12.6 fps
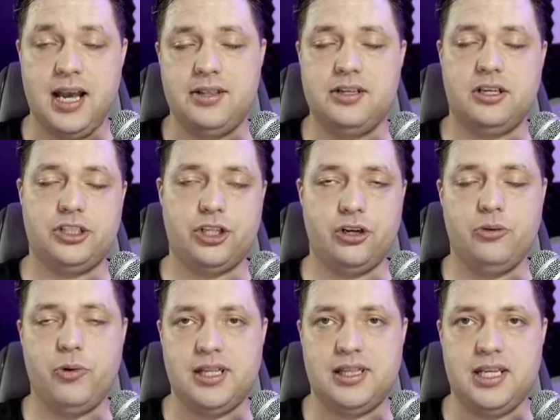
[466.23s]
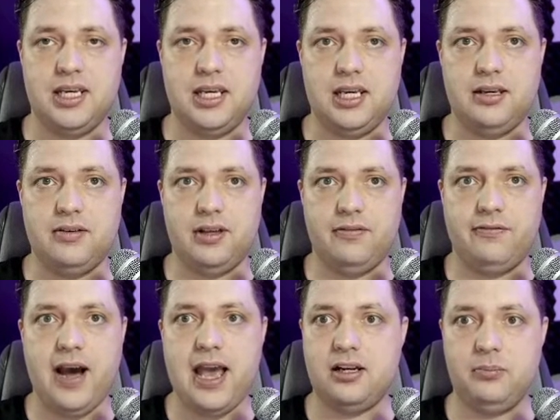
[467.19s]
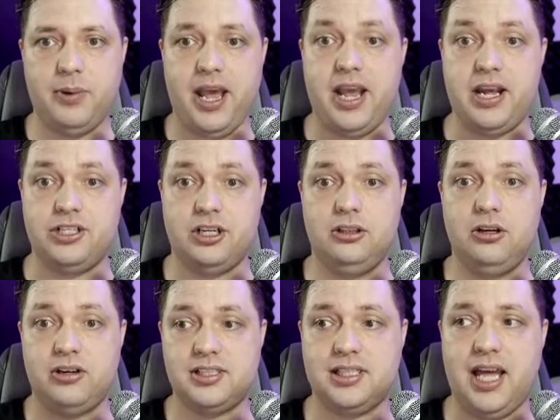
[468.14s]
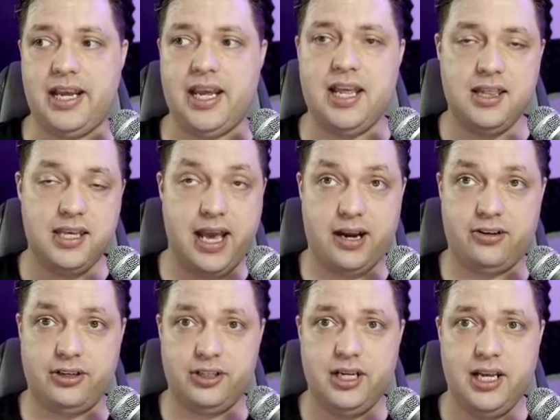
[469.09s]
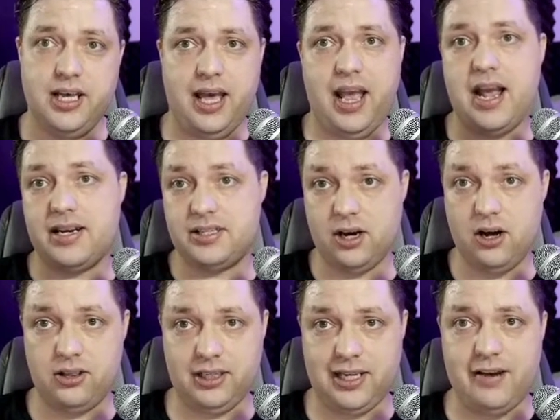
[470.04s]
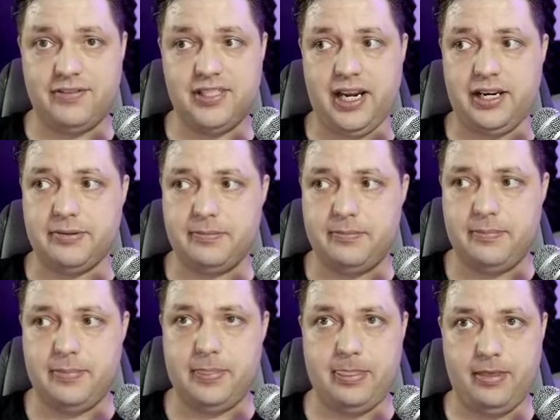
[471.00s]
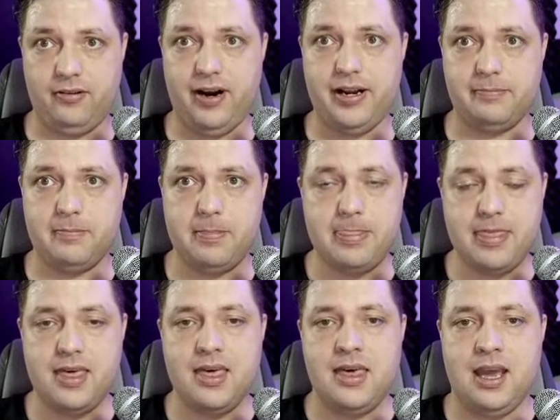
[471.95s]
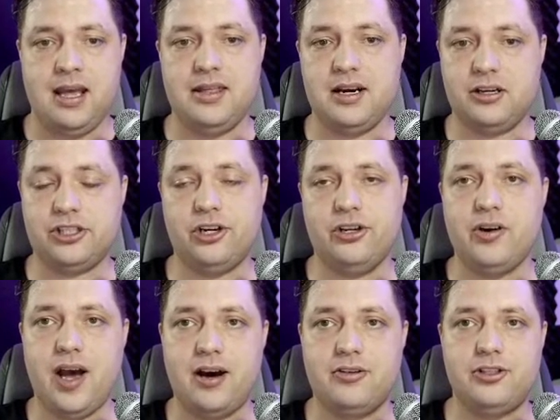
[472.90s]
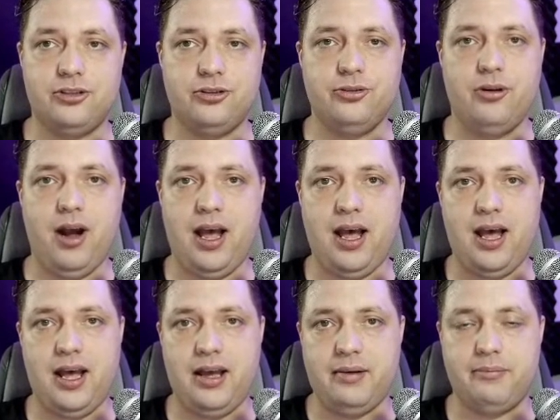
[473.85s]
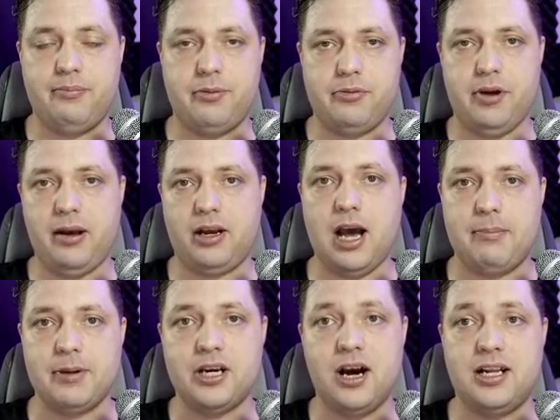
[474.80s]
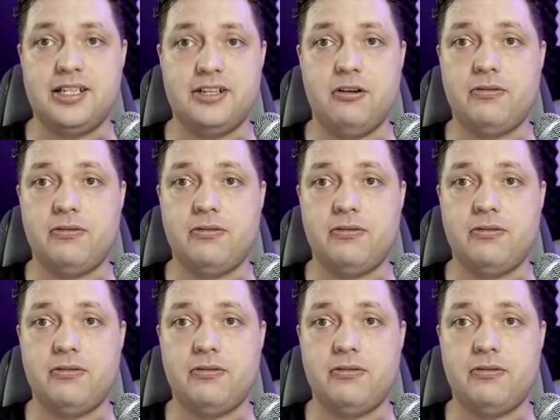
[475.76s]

and then I'll show you what the final page looks like in the editor and on the live site. All right? And then I'll show you how to uh, copy content